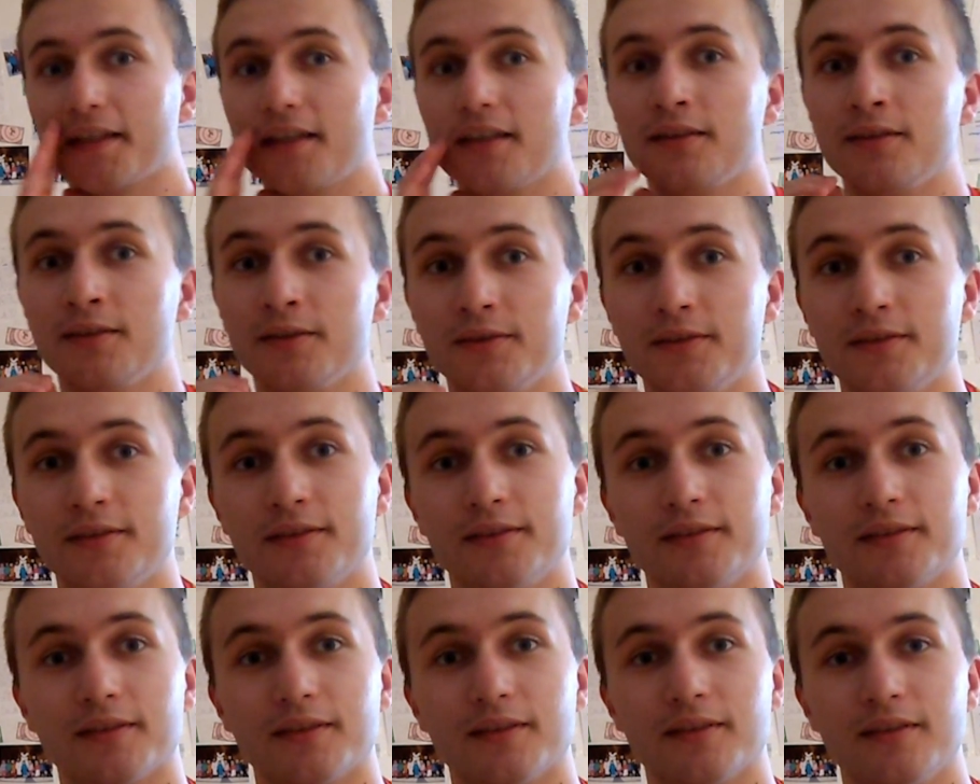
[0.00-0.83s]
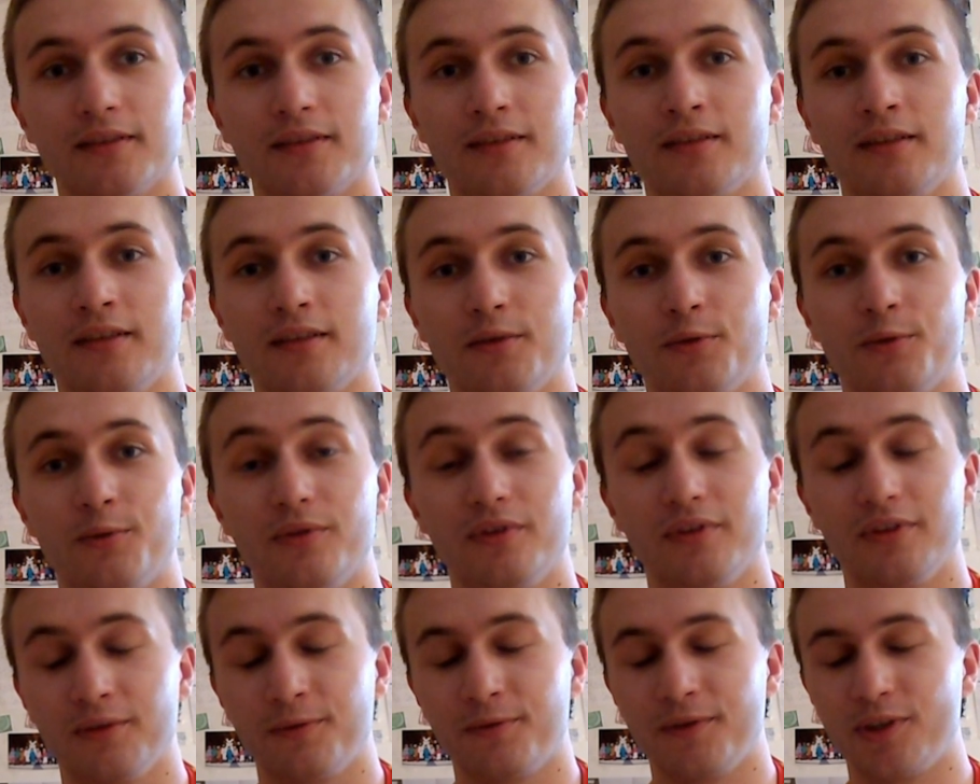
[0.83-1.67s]
Uh, side note, uh,
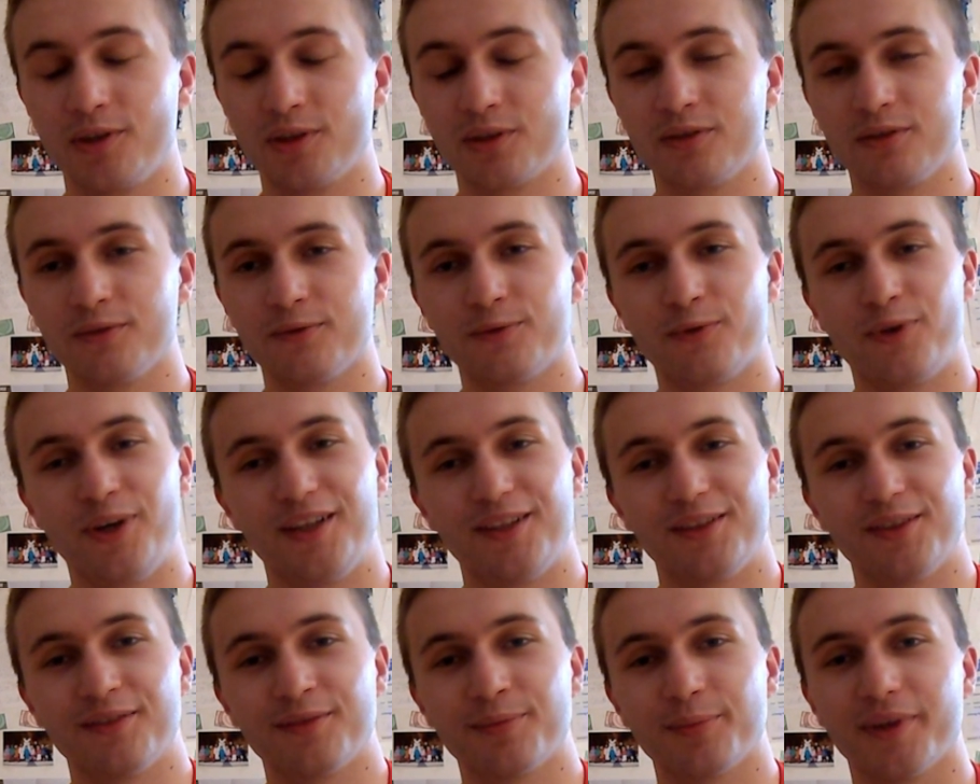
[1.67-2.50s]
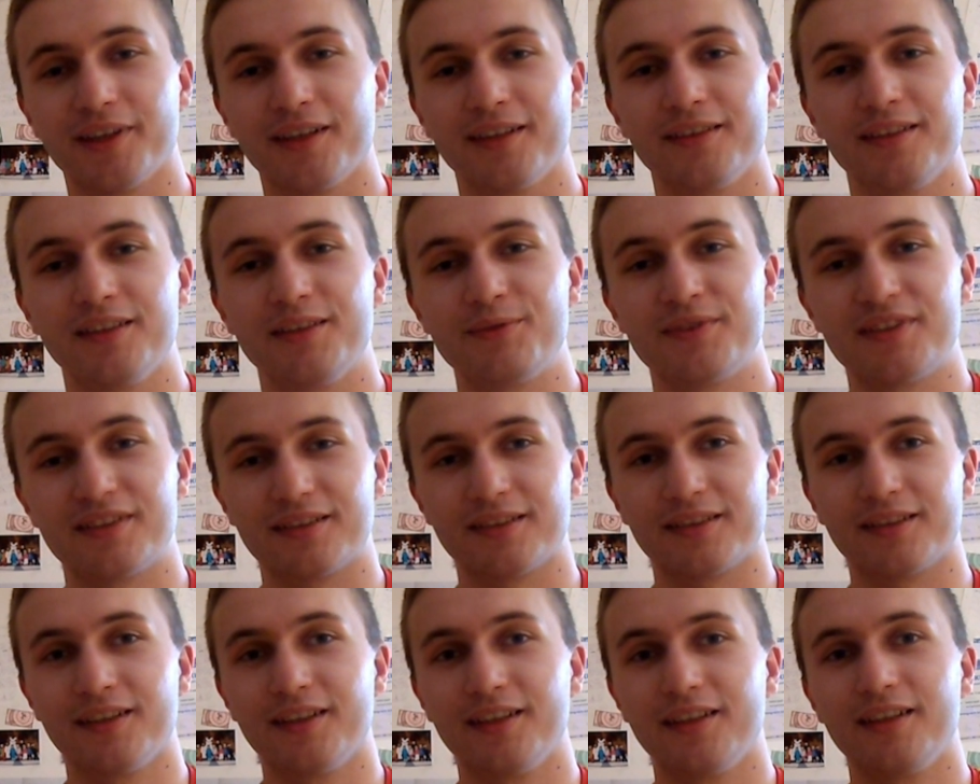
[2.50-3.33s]
a very good friend of mine
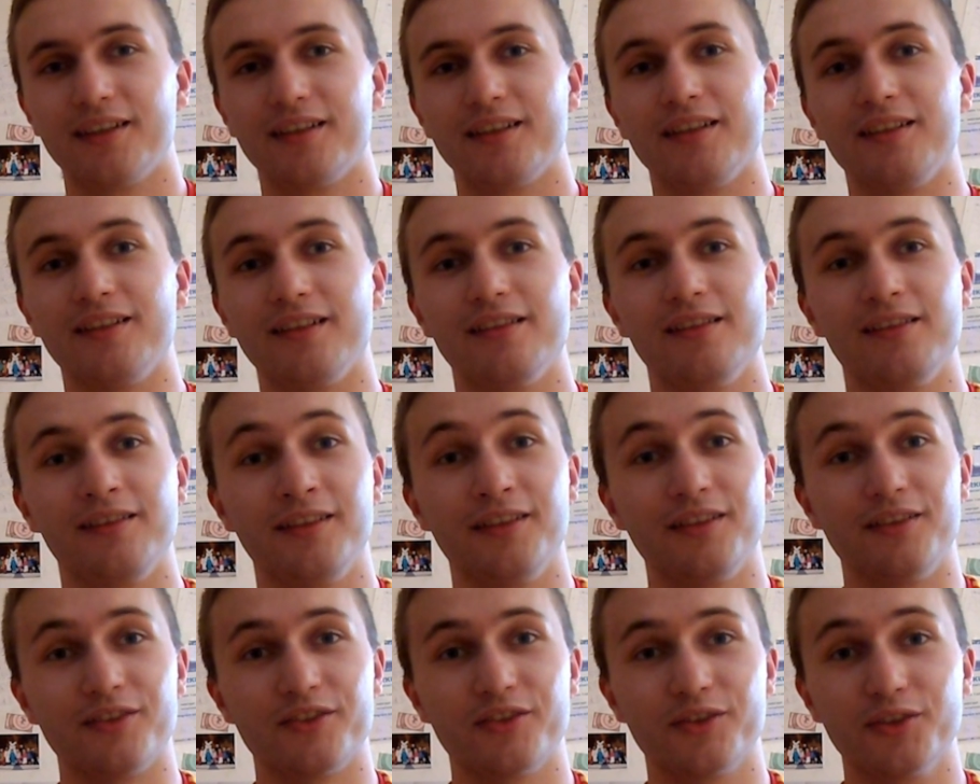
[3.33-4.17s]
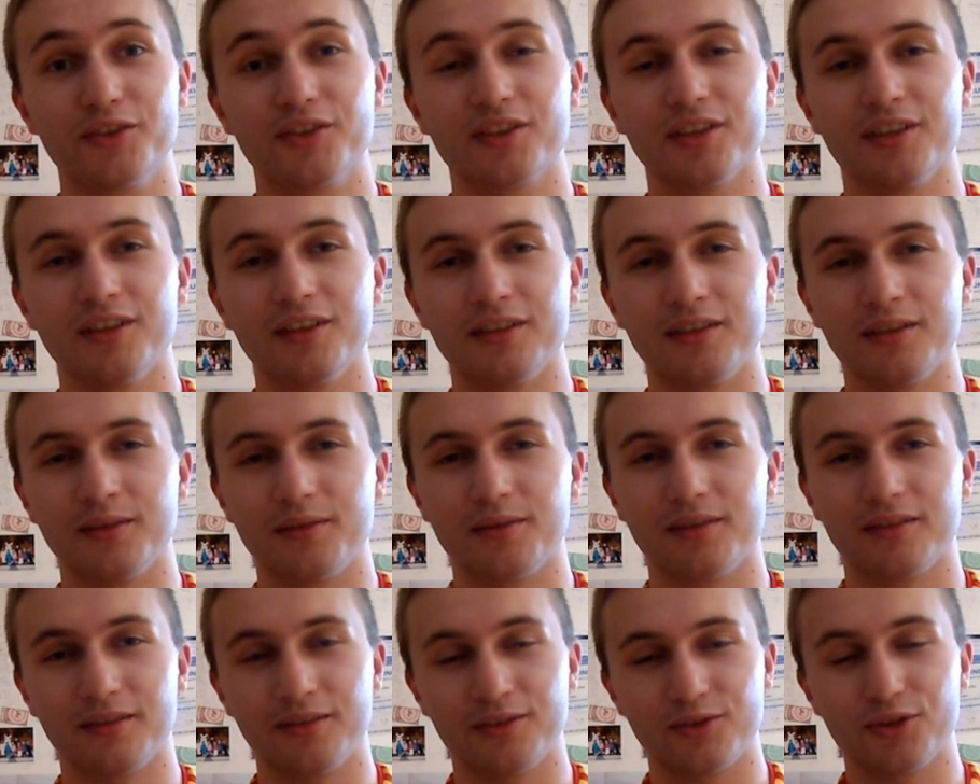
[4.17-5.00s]
lives in, near
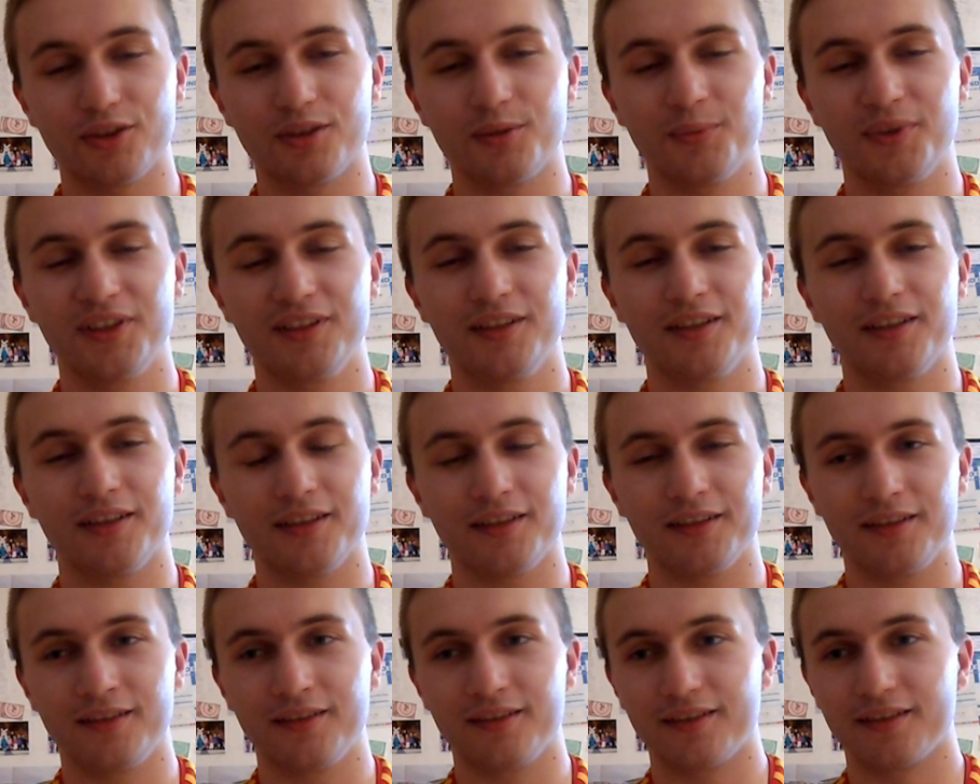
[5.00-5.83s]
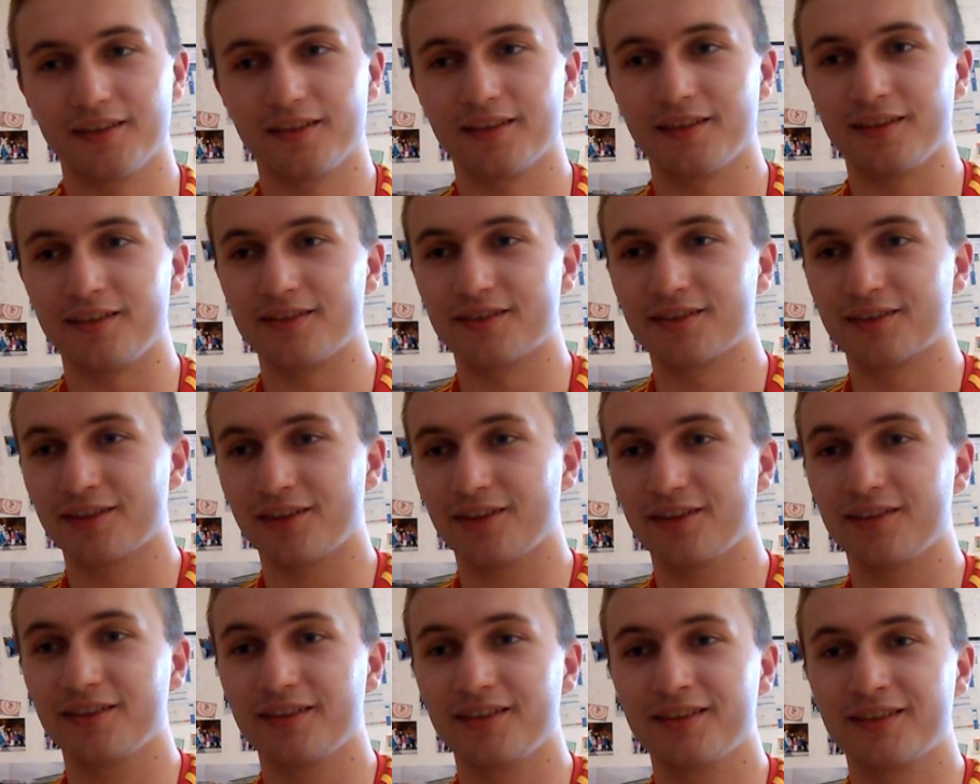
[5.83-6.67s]
Stuttgart in, in Germany and
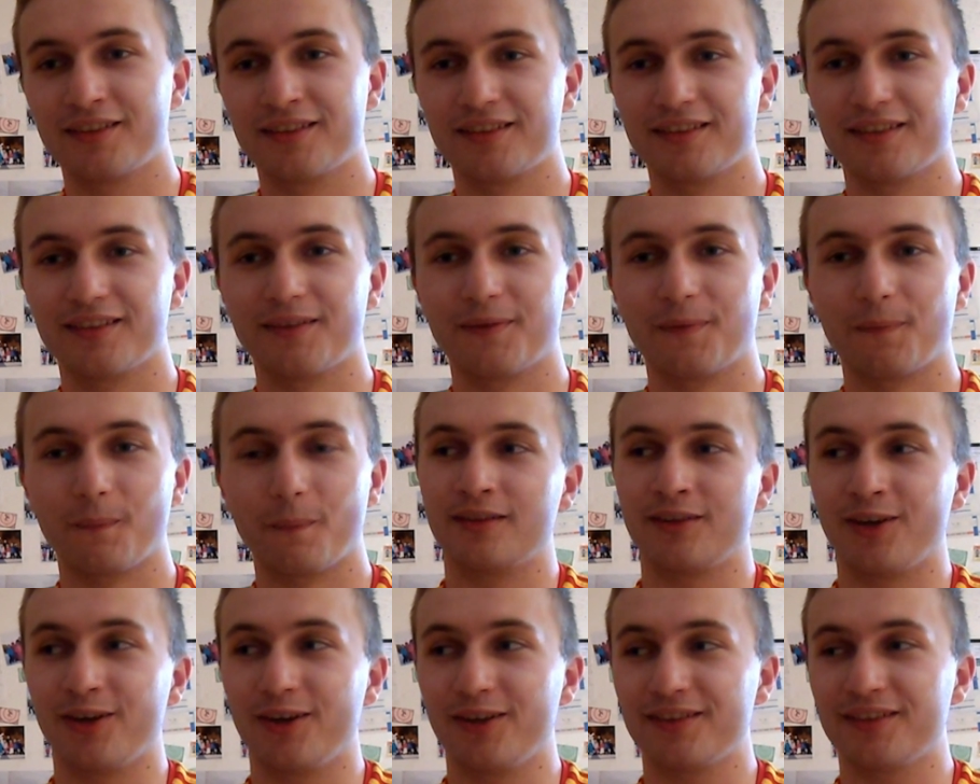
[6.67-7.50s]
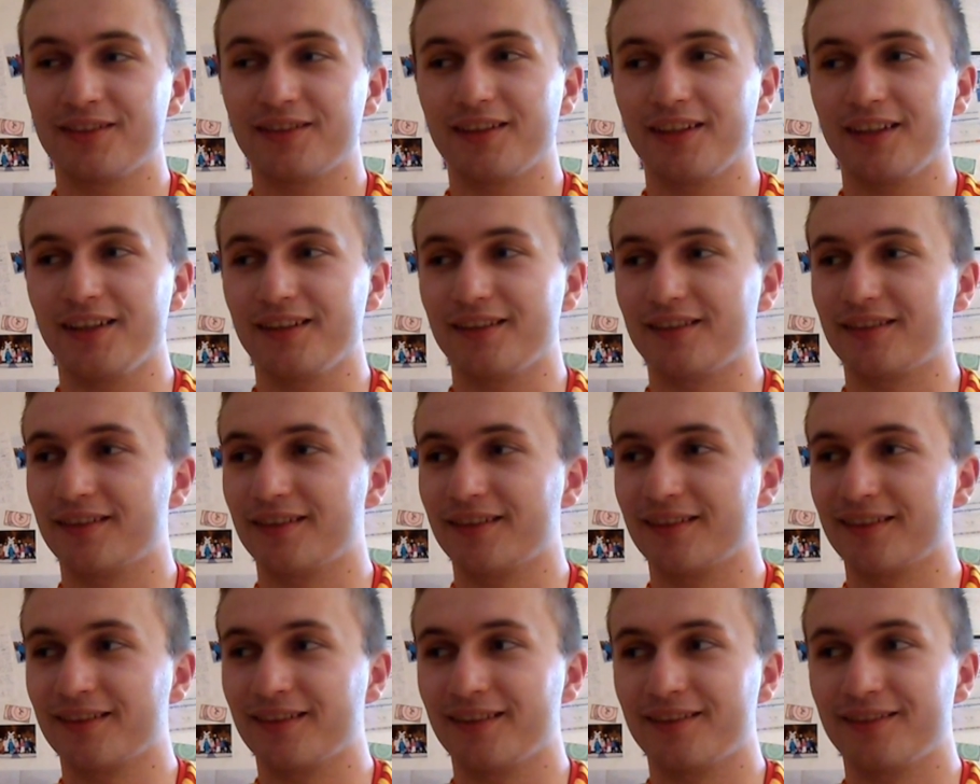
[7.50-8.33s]
his colleagues thought
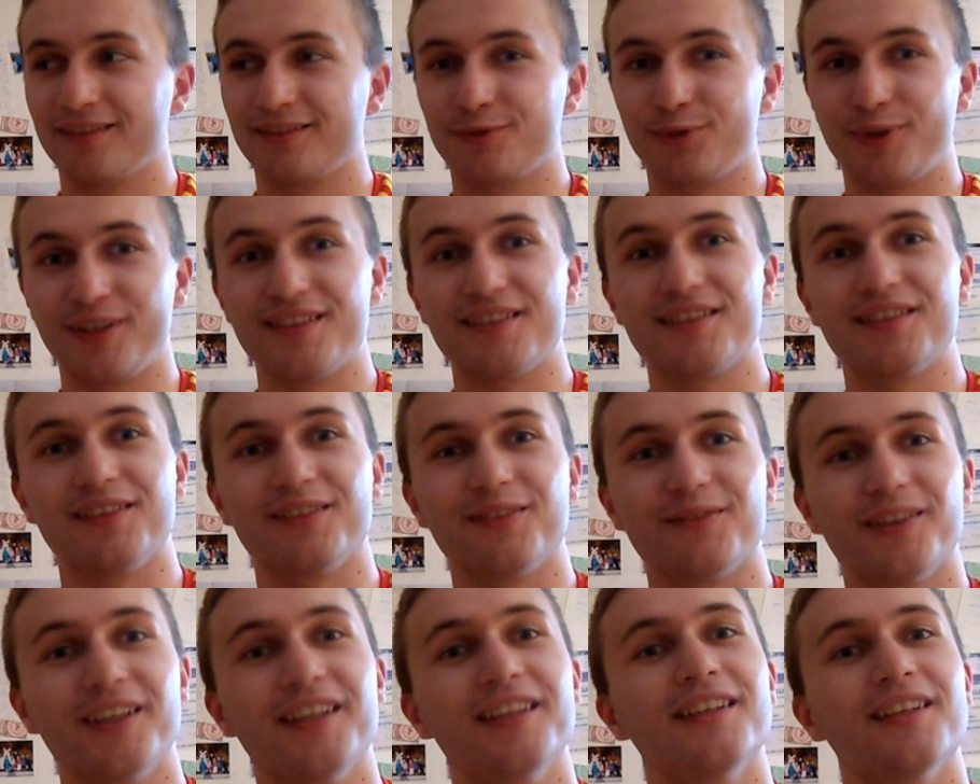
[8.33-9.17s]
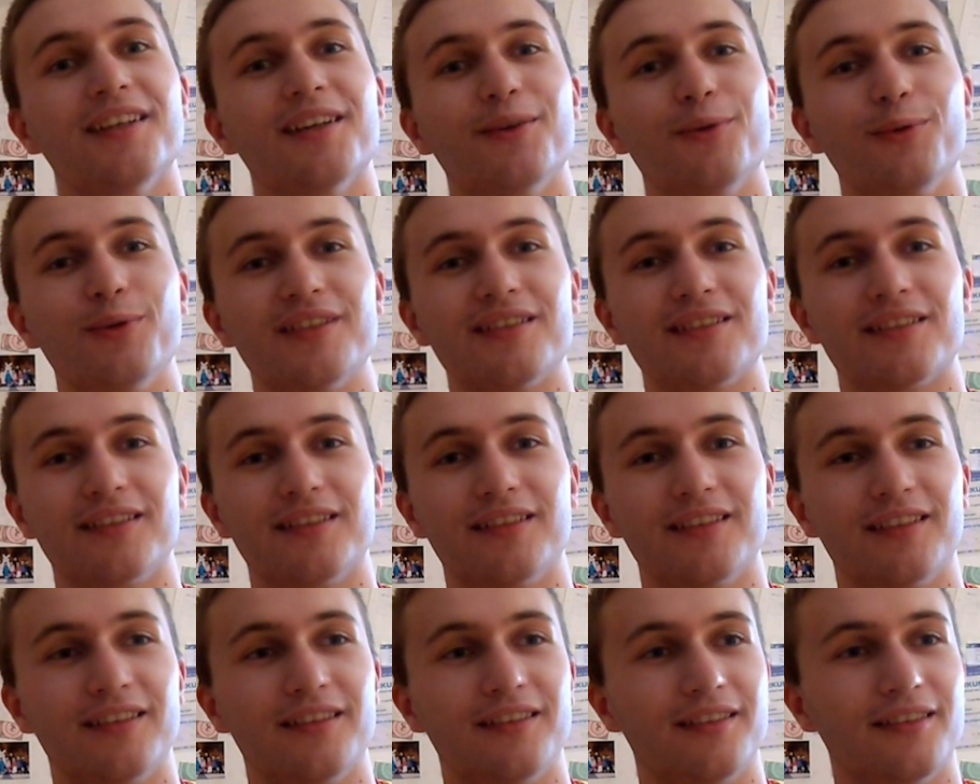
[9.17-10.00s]
that Transylvania
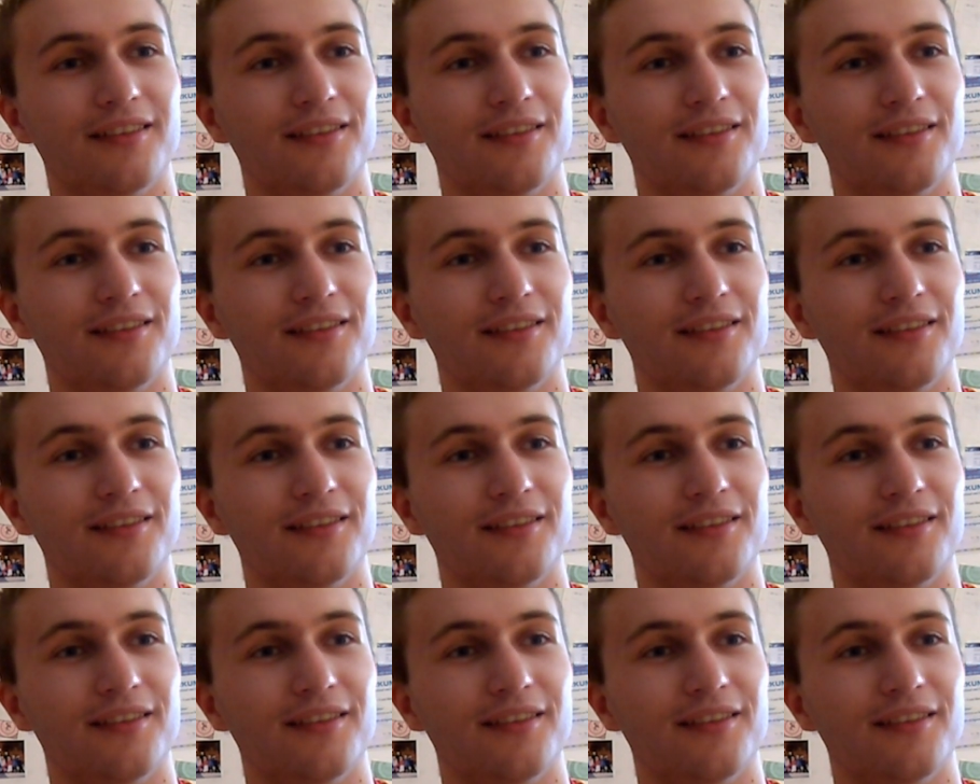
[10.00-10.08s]
was